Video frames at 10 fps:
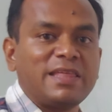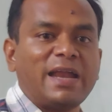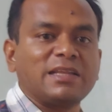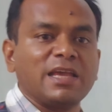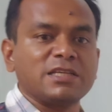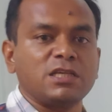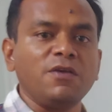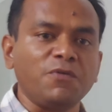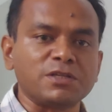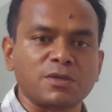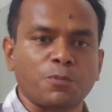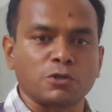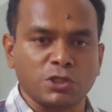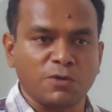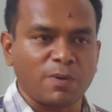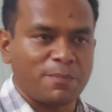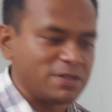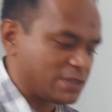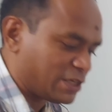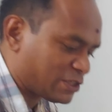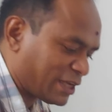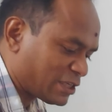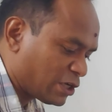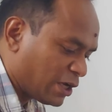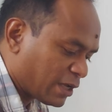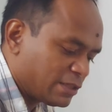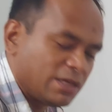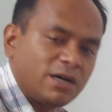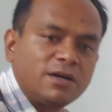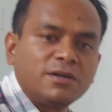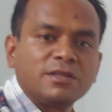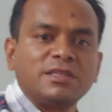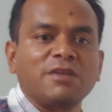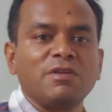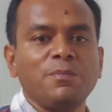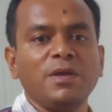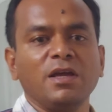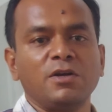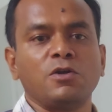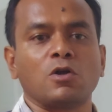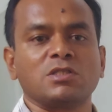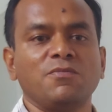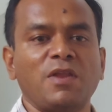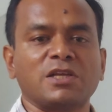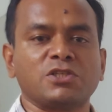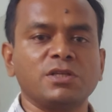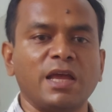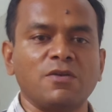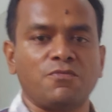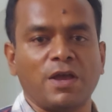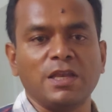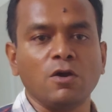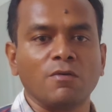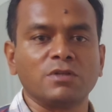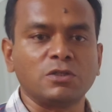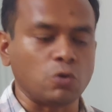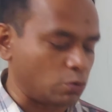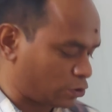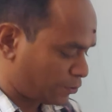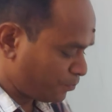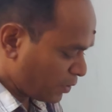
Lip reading: that case, if it's a positive Babinski's test, there will be dorsiflexion and fanning of the toes.